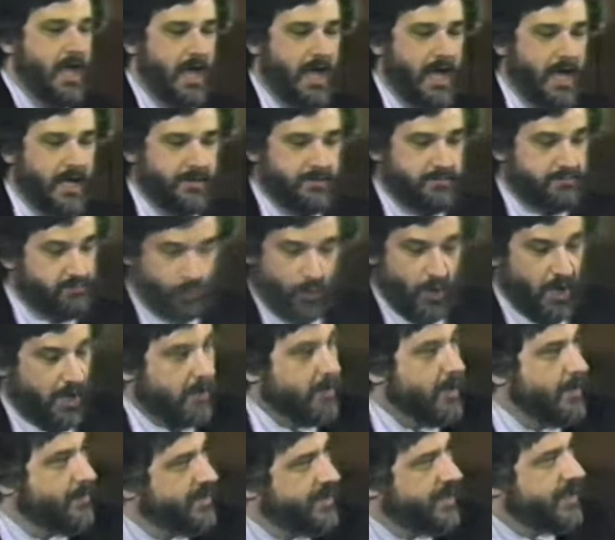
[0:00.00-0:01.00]
And,
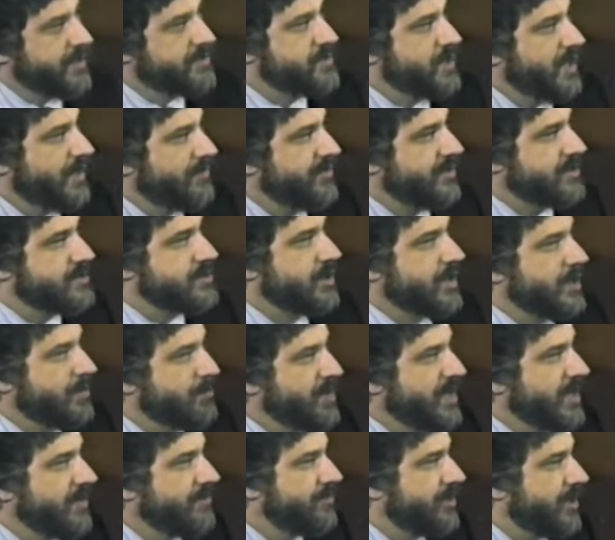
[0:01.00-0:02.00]
well, I mean, that's obviously a
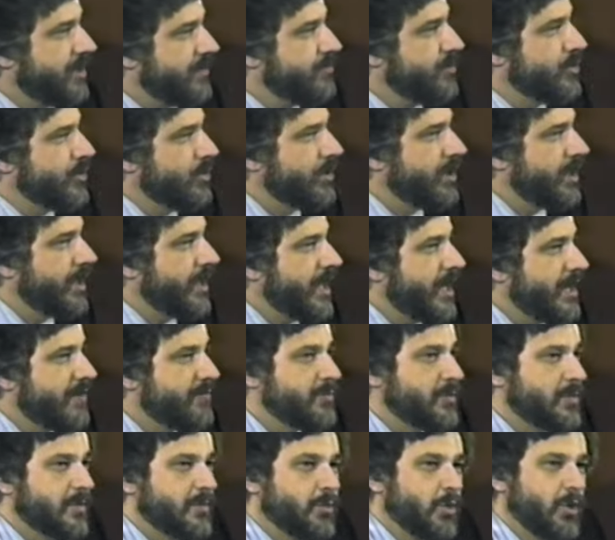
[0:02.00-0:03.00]
benefit if you're looking at
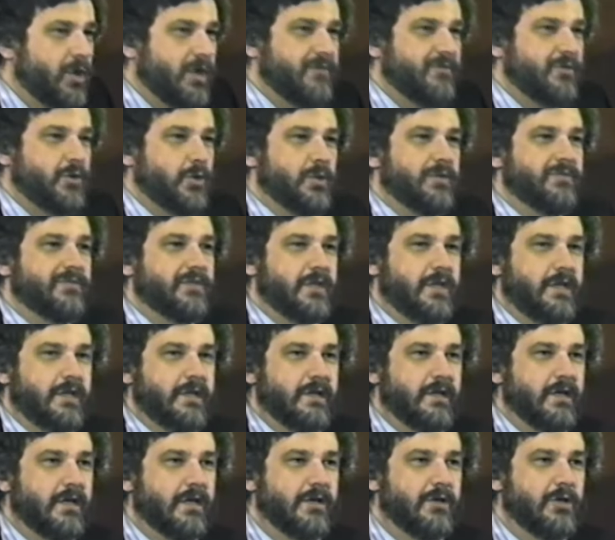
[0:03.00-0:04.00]
it from the point of view of
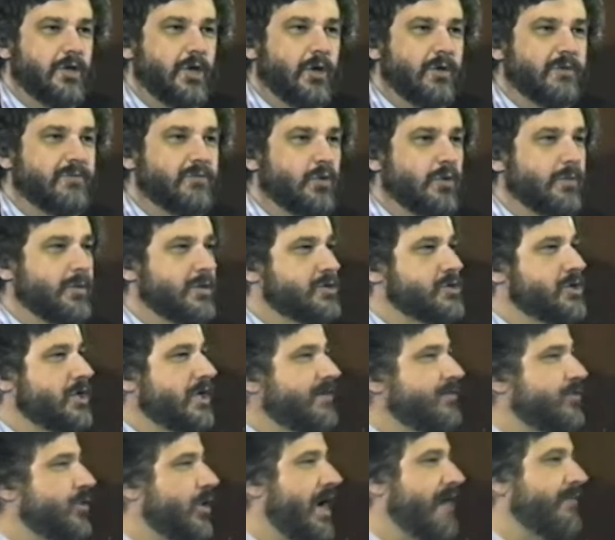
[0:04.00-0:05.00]
the, uh, you know, a former
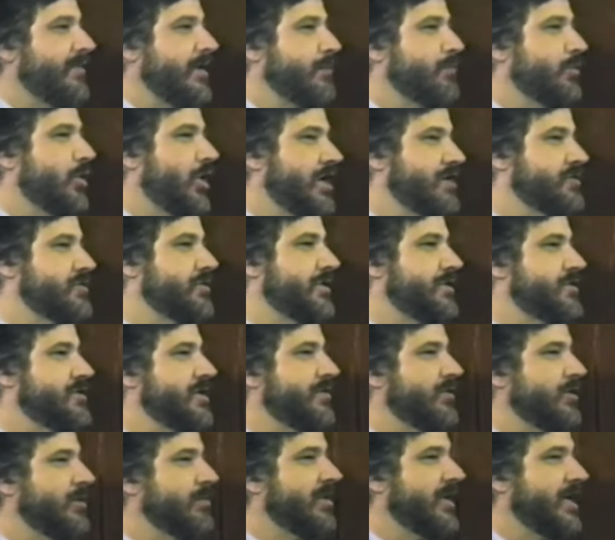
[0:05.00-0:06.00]
slave driving boss on a
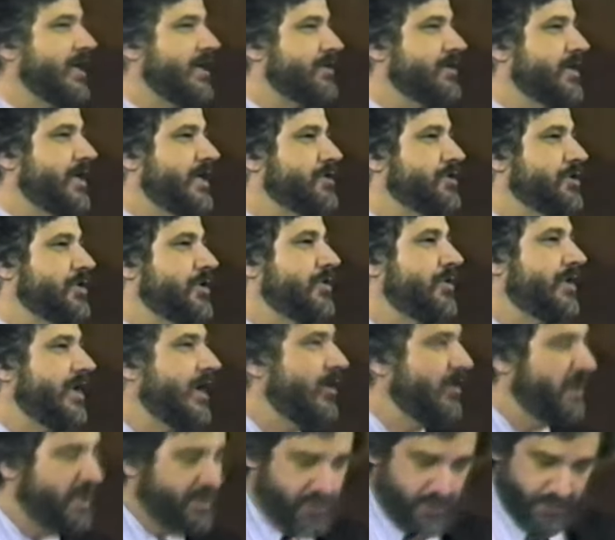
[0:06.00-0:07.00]
southern plantation who
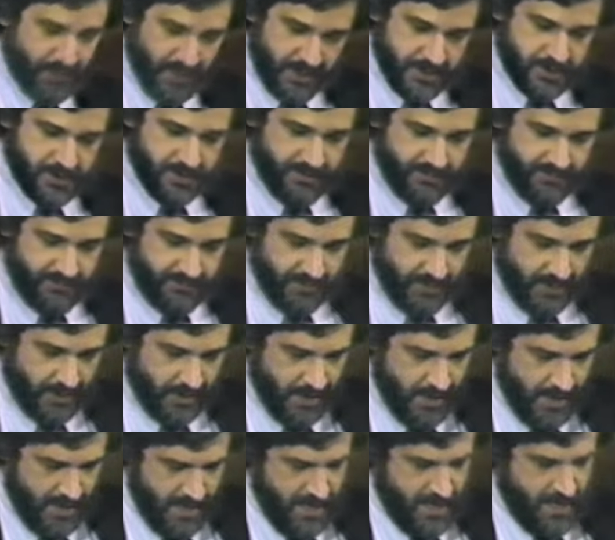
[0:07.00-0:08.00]
now has a bunch of uh,